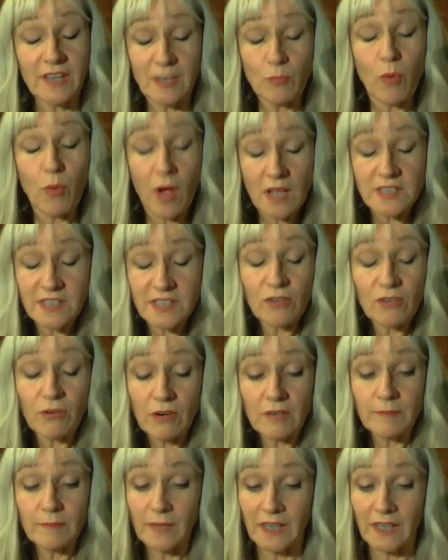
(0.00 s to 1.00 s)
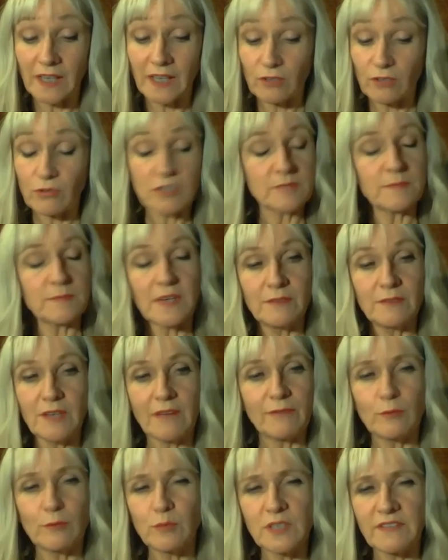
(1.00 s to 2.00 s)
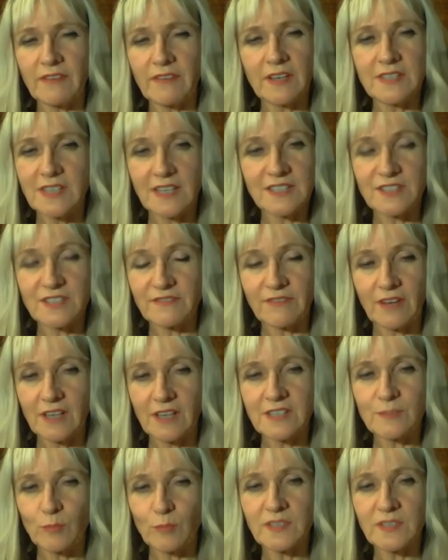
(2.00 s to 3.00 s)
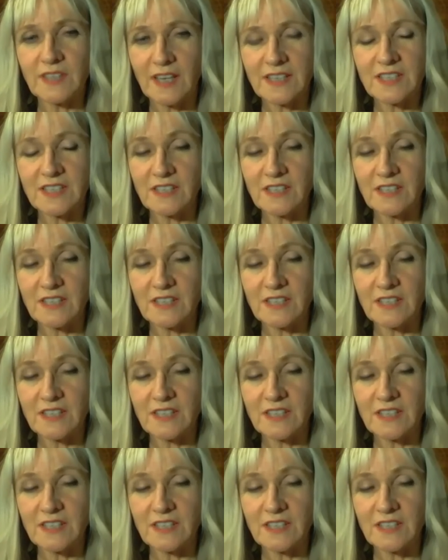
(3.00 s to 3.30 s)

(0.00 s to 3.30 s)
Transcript: He was a Cork man, of course, but I never would have identified him with that.